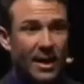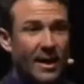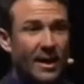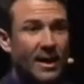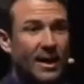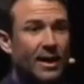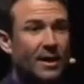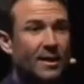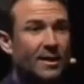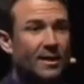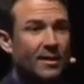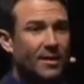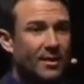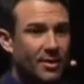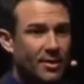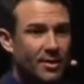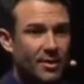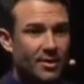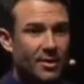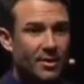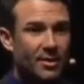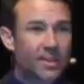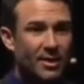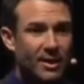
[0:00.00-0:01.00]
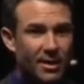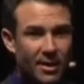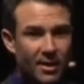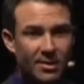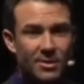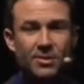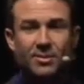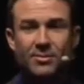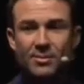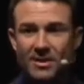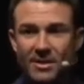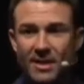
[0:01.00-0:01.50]
And they
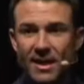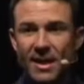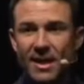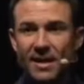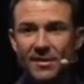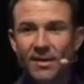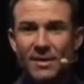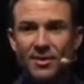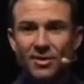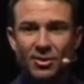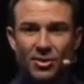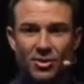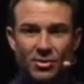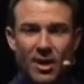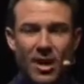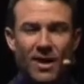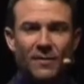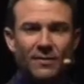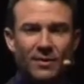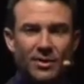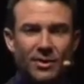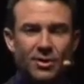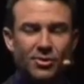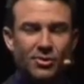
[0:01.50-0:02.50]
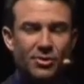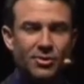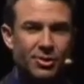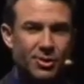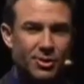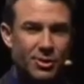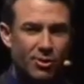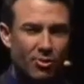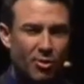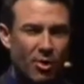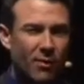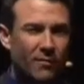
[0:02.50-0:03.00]
also say that the travel industry is
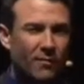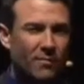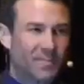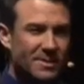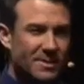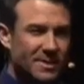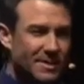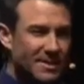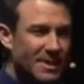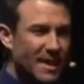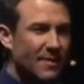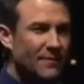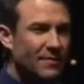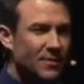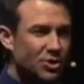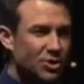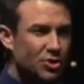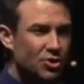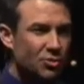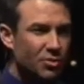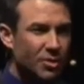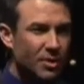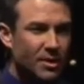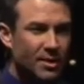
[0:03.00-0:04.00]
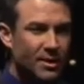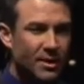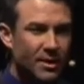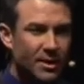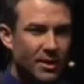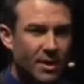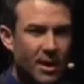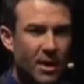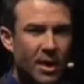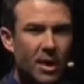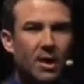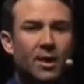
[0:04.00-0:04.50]
going to grow from $7
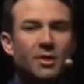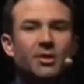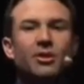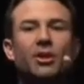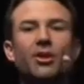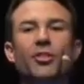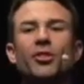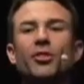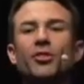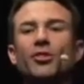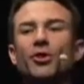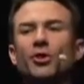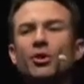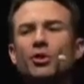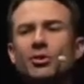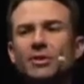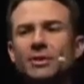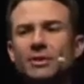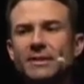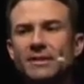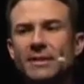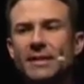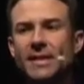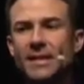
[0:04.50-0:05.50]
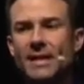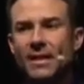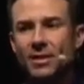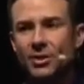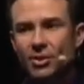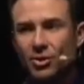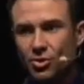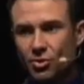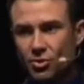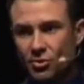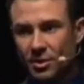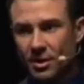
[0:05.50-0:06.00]
trillion to
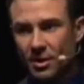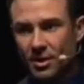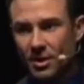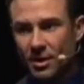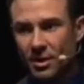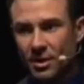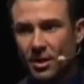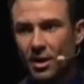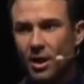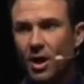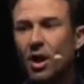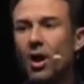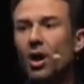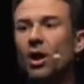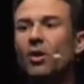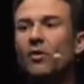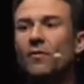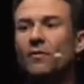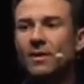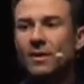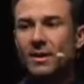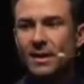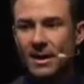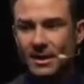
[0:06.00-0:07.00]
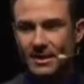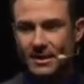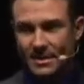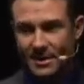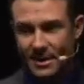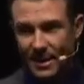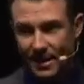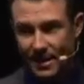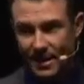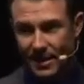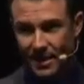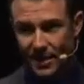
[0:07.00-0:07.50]
$13 trillion over the next
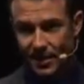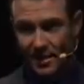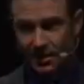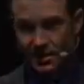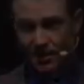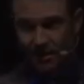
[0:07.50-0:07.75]
decade.